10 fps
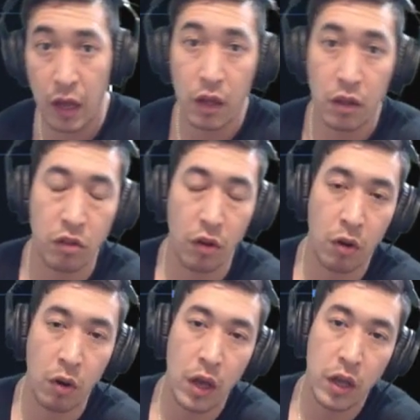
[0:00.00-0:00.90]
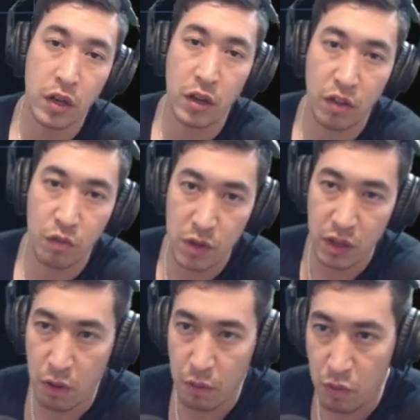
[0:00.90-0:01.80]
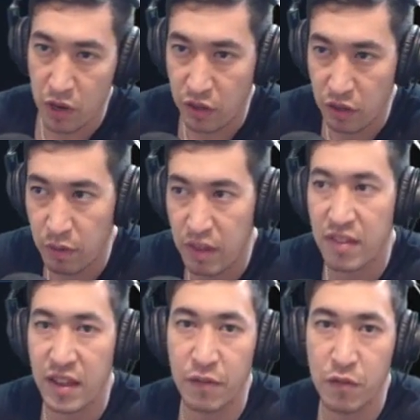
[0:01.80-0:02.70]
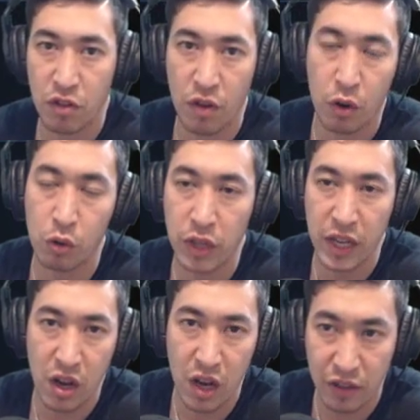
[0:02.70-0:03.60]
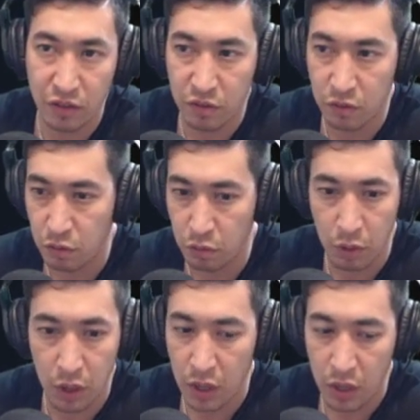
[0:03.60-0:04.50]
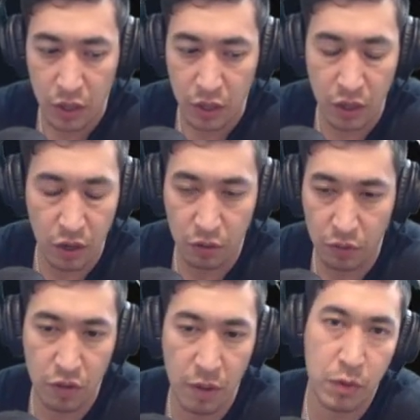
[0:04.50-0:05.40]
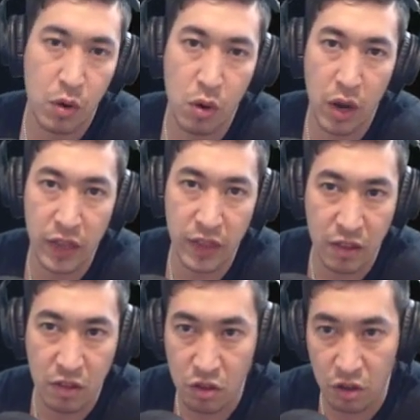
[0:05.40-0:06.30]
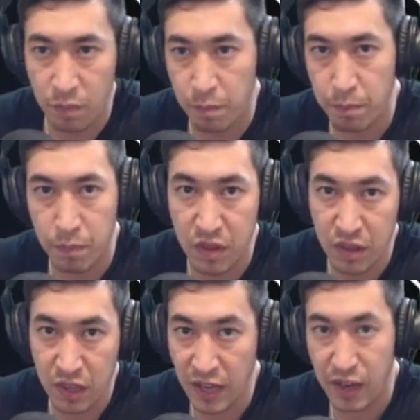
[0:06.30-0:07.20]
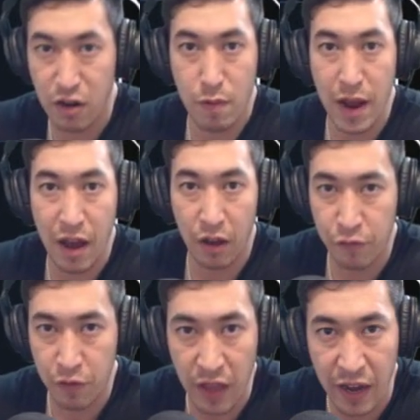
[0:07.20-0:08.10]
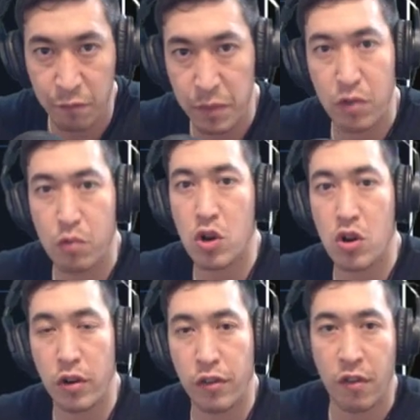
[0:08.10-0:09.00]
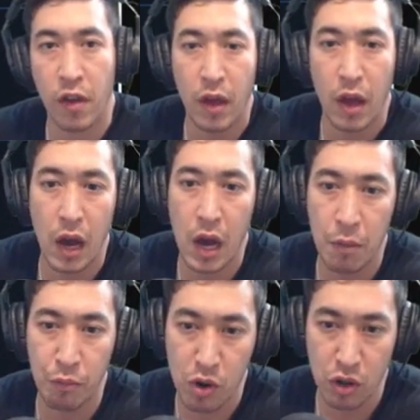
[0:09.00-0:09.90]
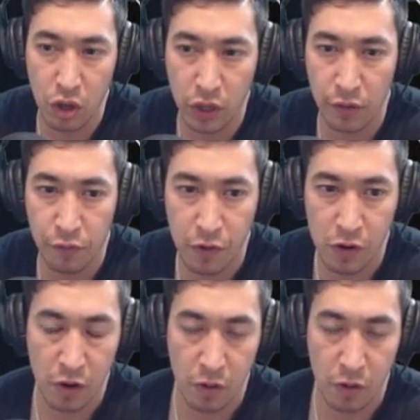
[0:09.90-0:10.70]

So that's really what we want to do, instead of just holding on to, some coin that's just dicking around, for lack of better words. We're looking for